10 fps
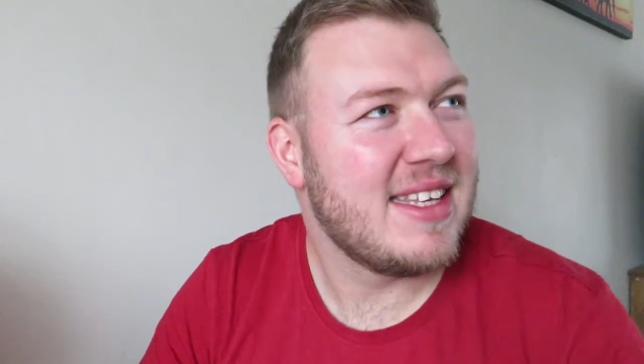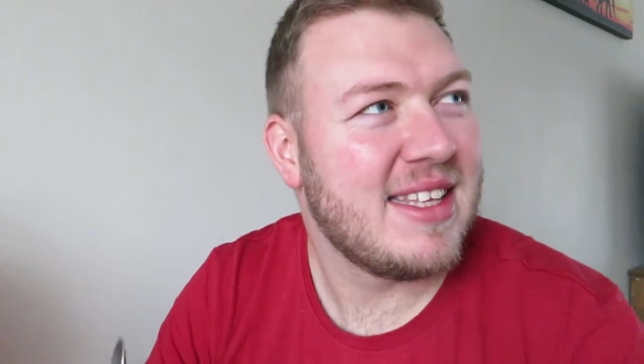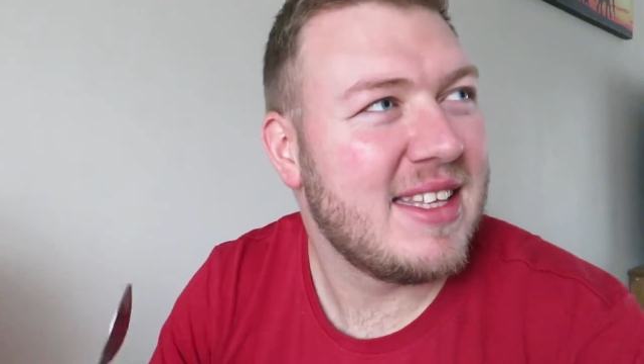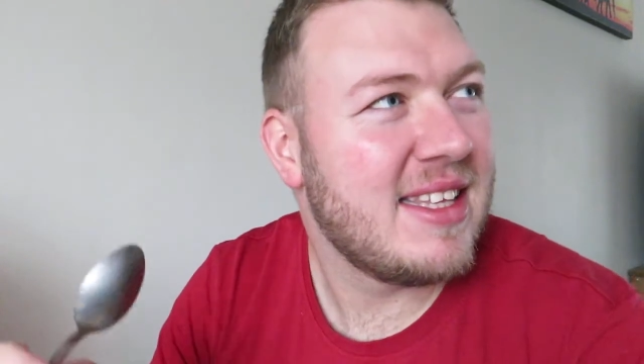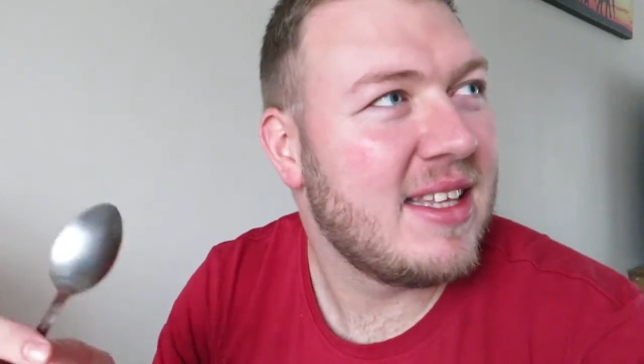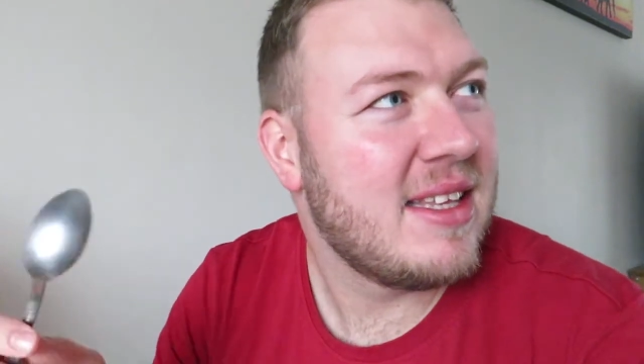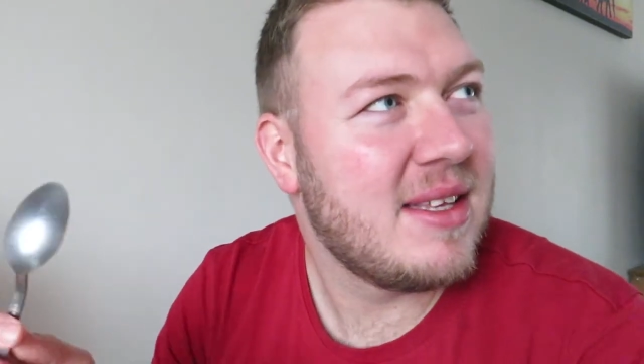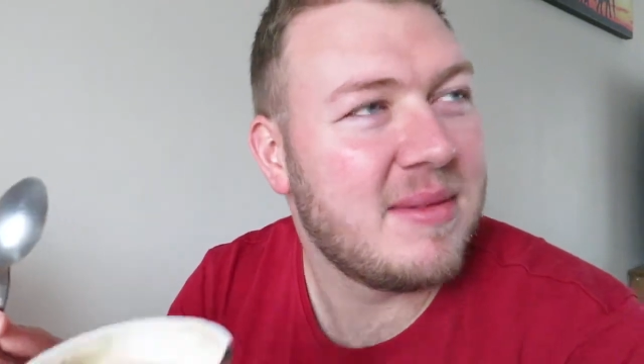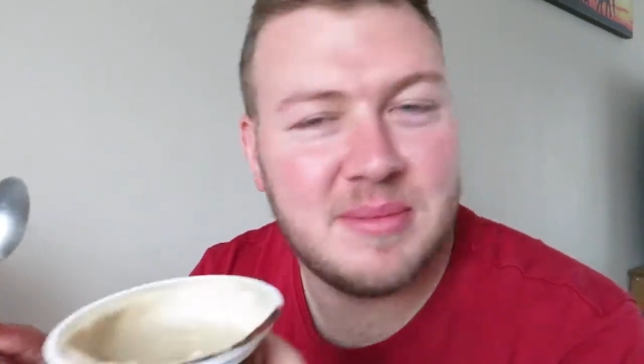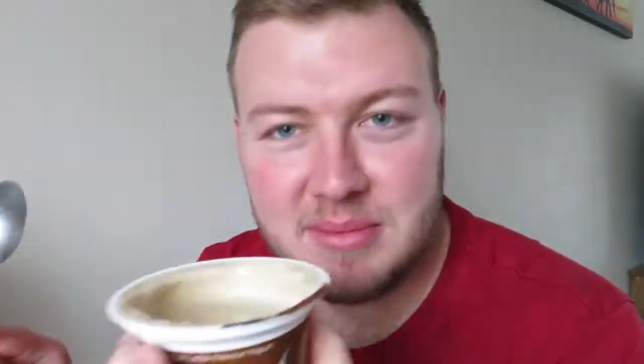it's like
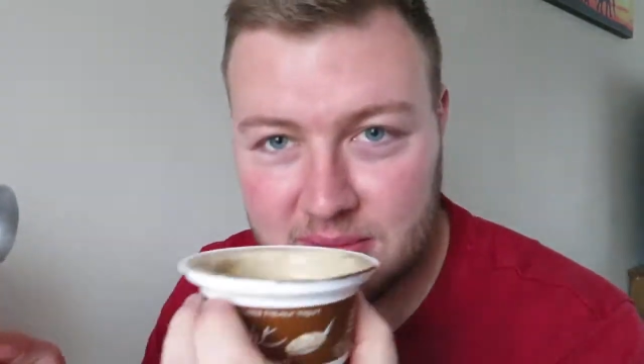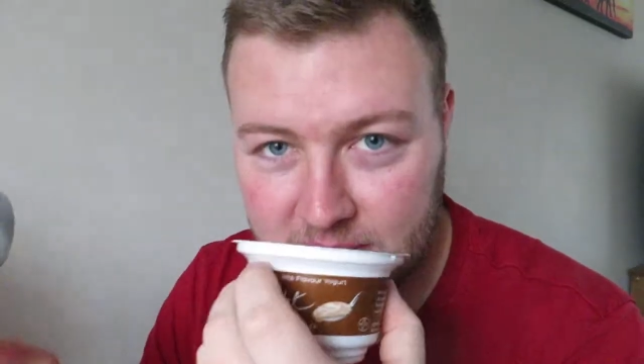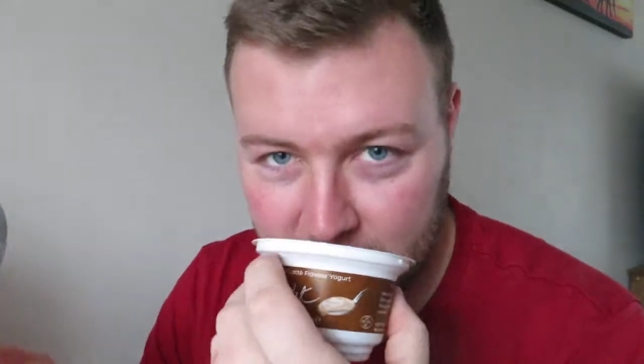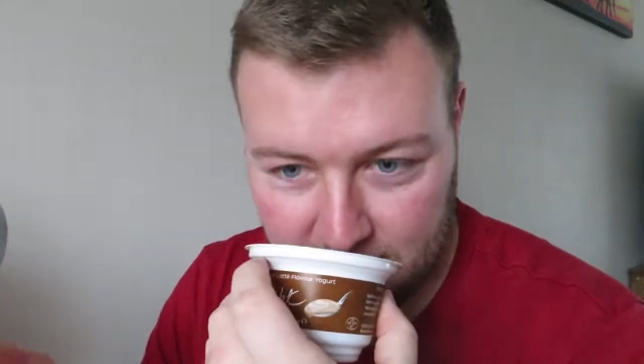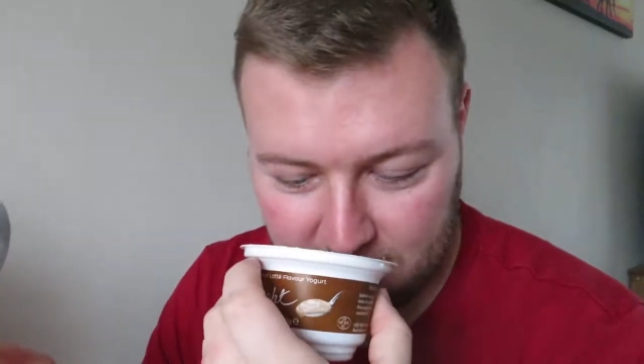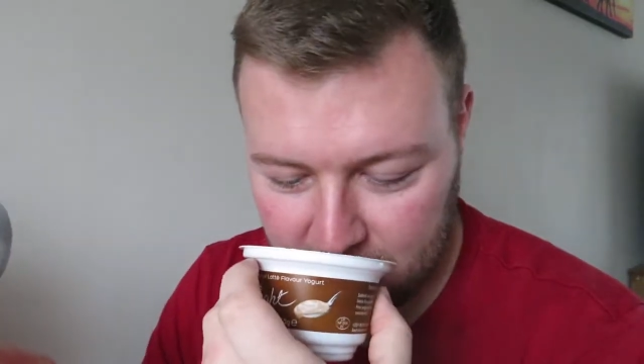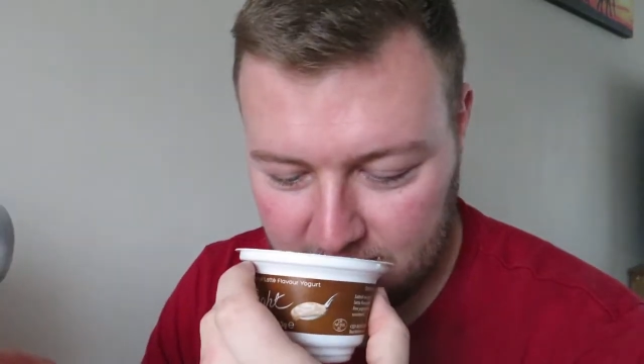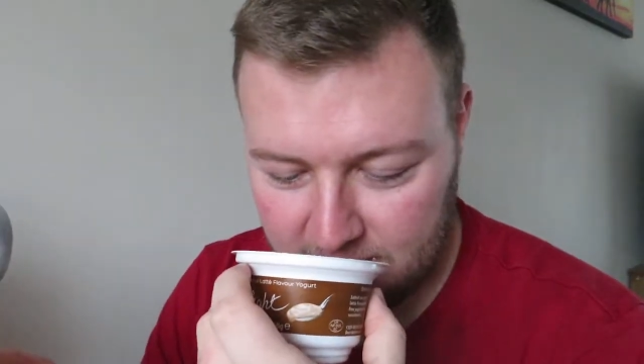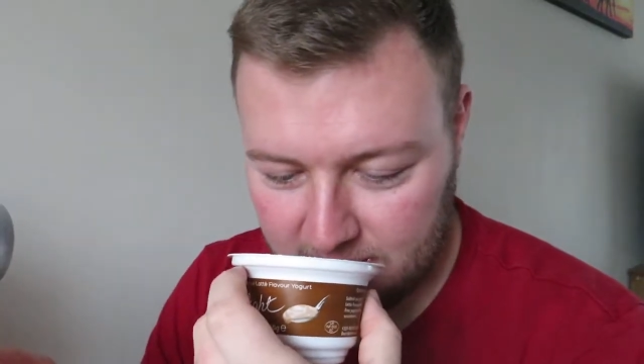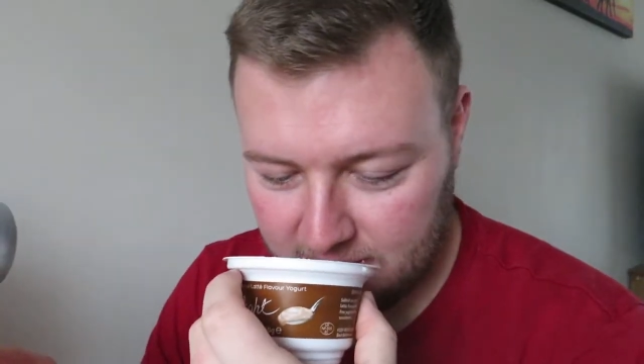the
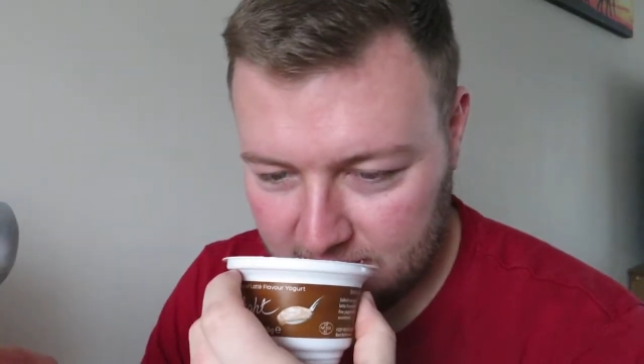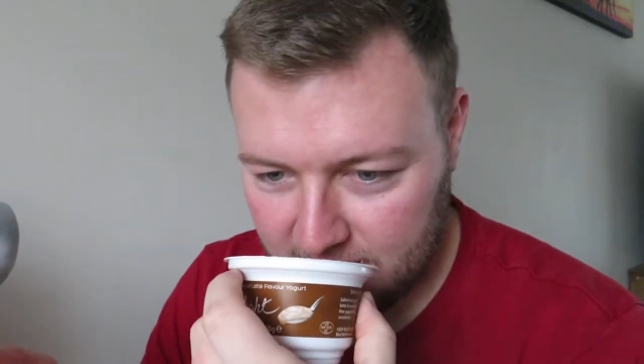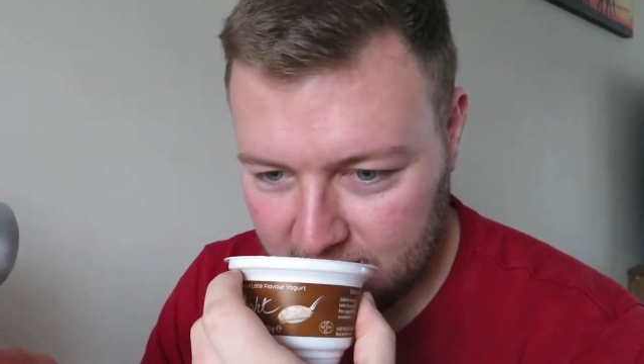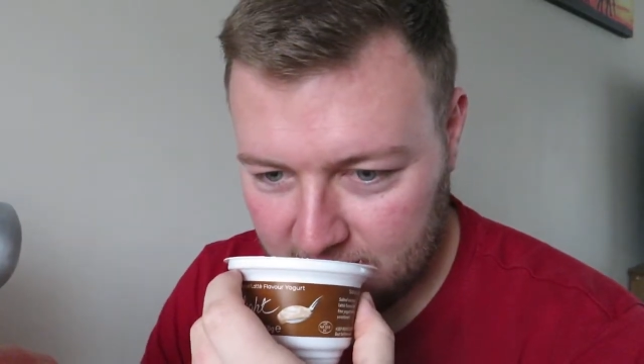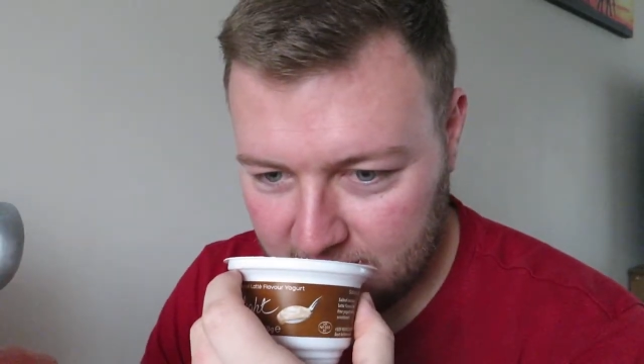toffee one.